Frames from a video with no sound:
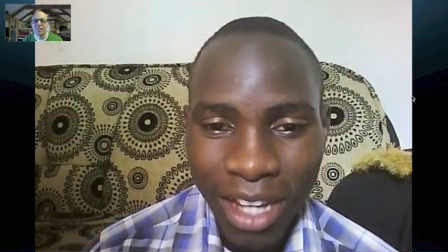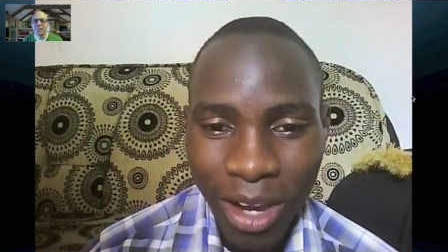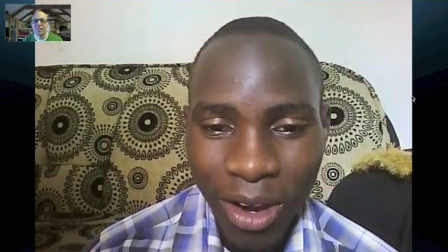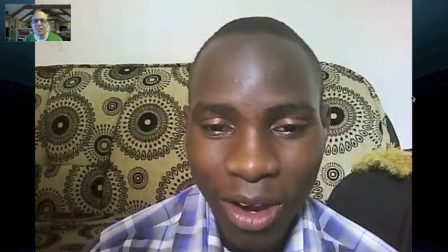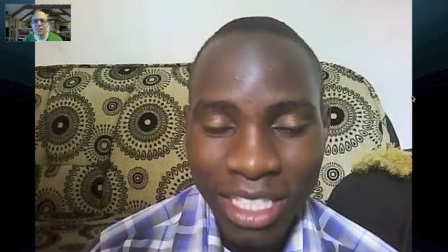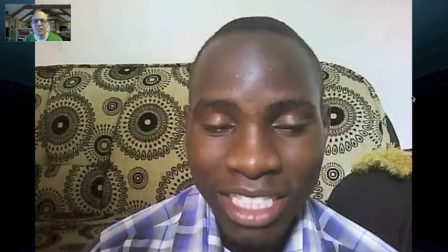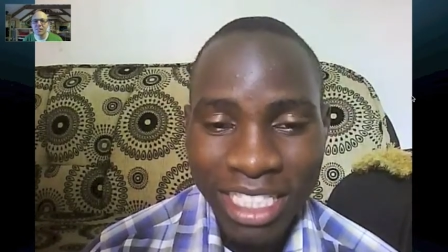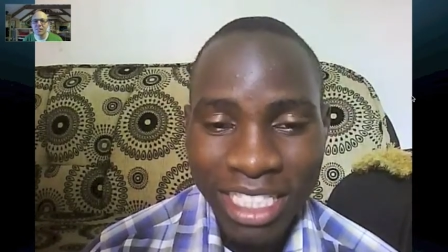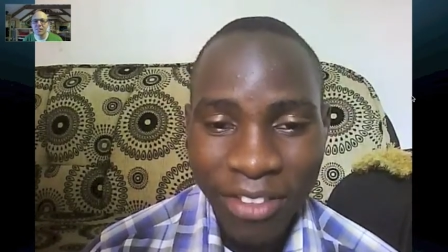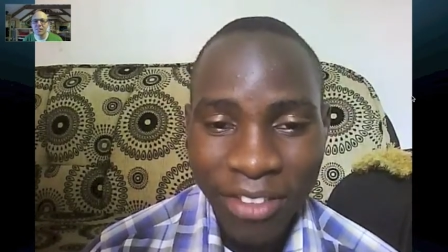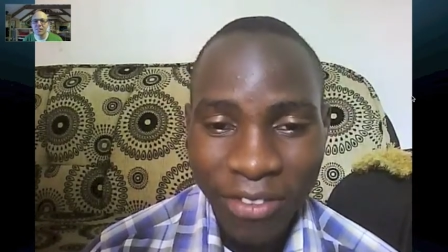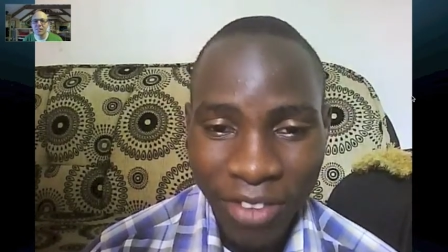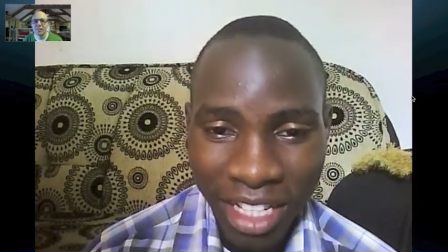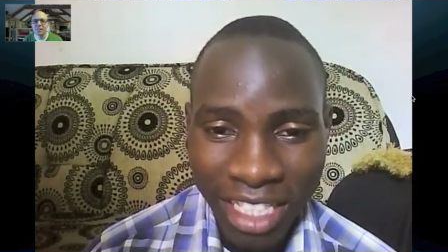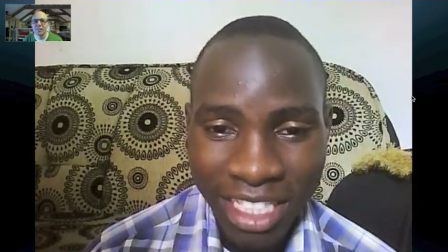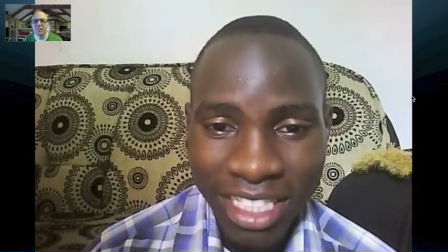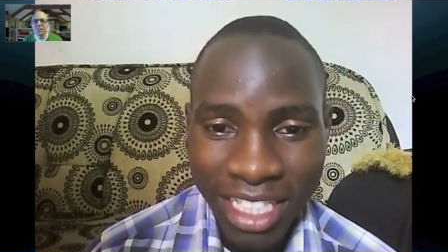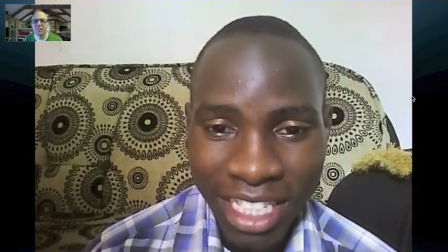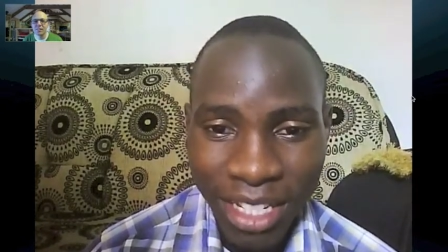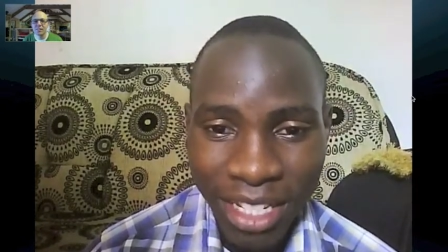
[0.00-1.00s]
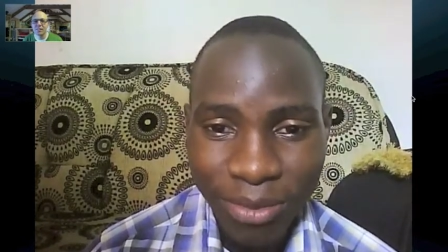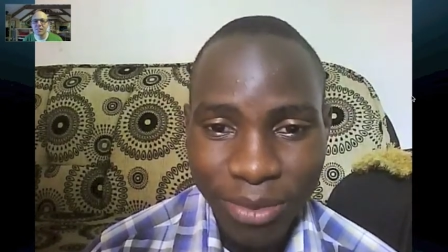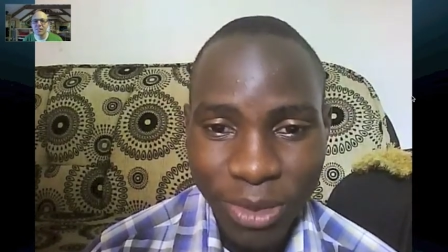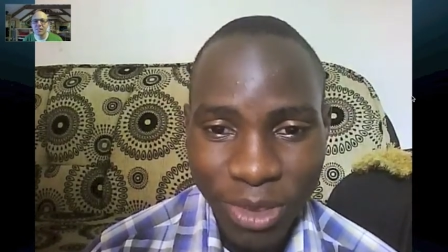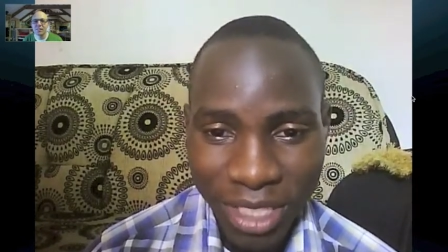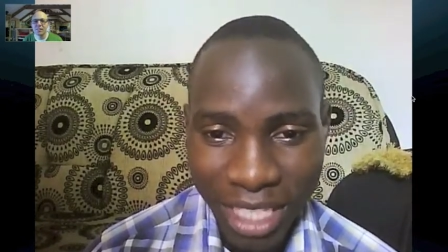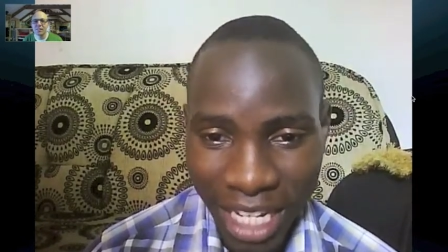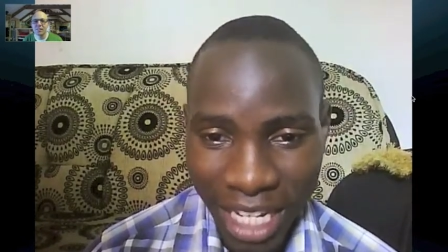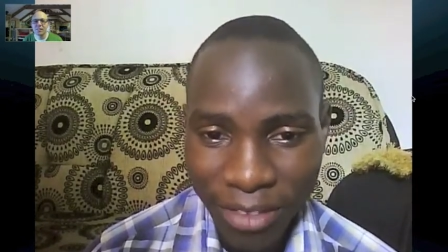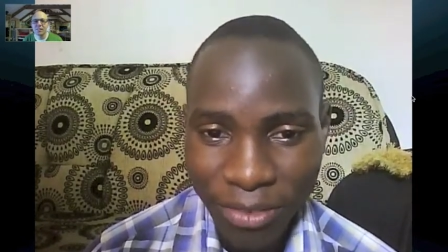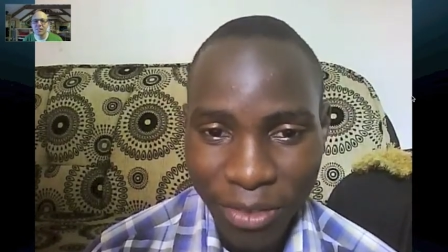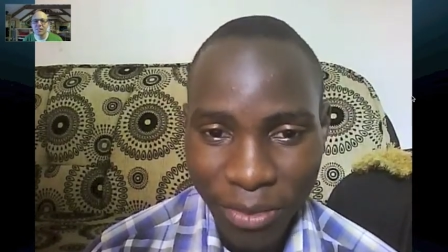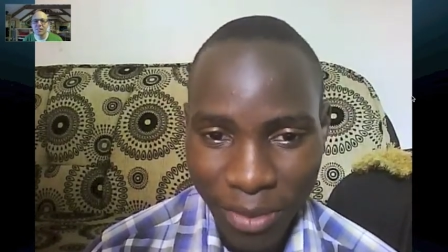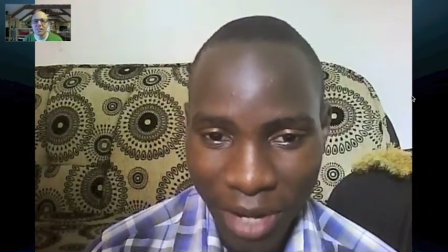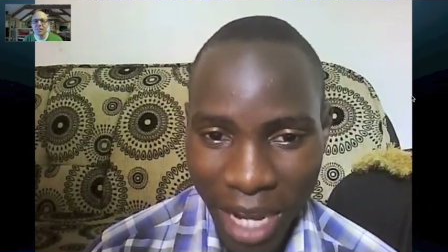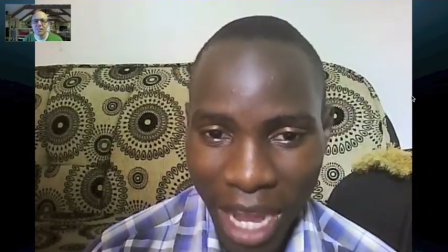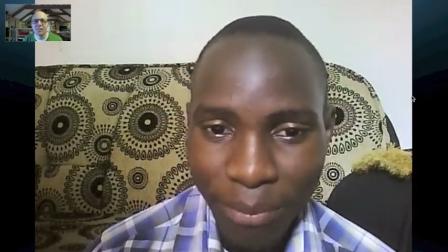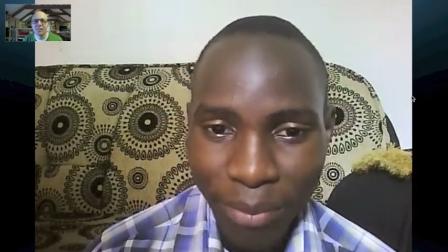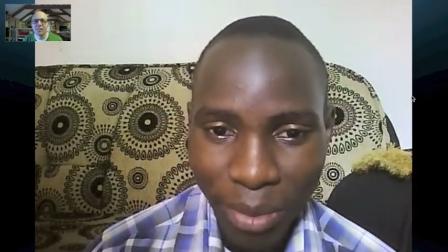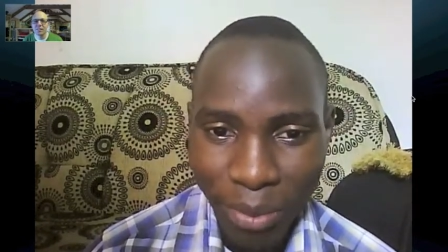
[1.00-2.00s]
I was in the first team to study from
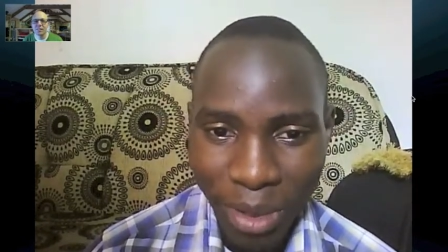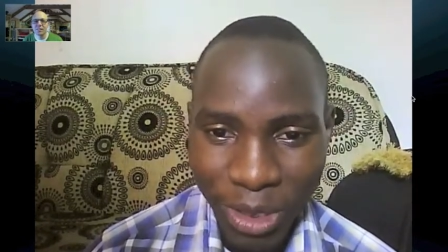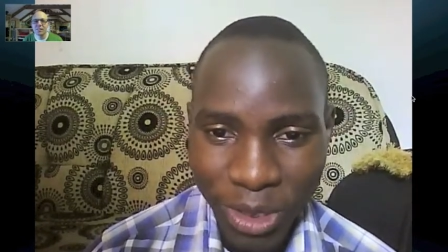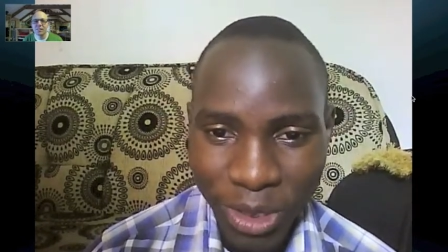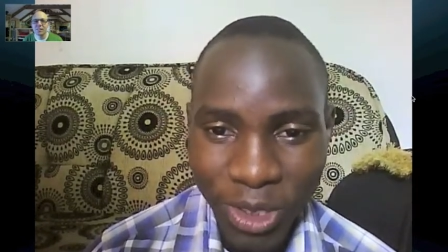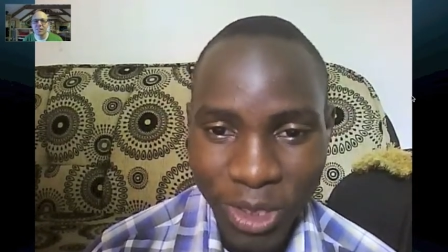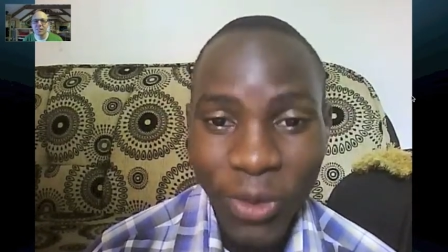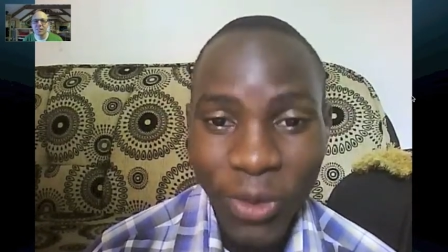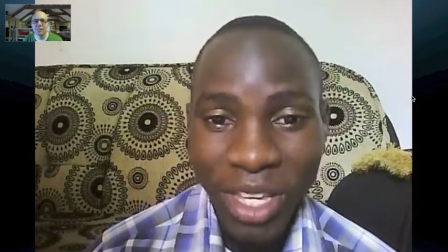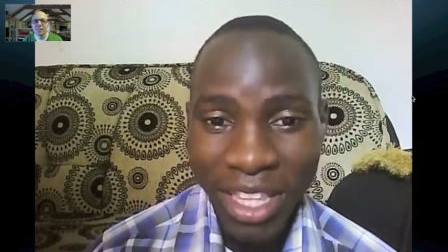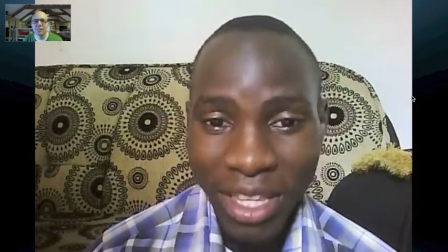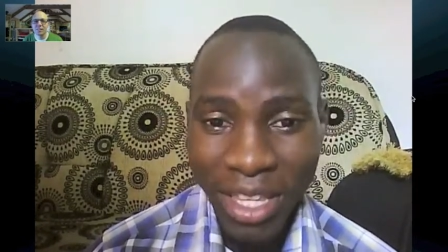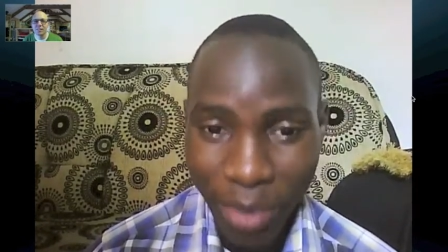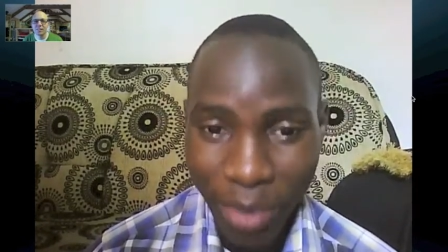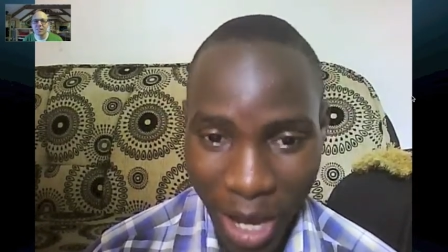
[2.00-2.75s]
Kampabits, so we are the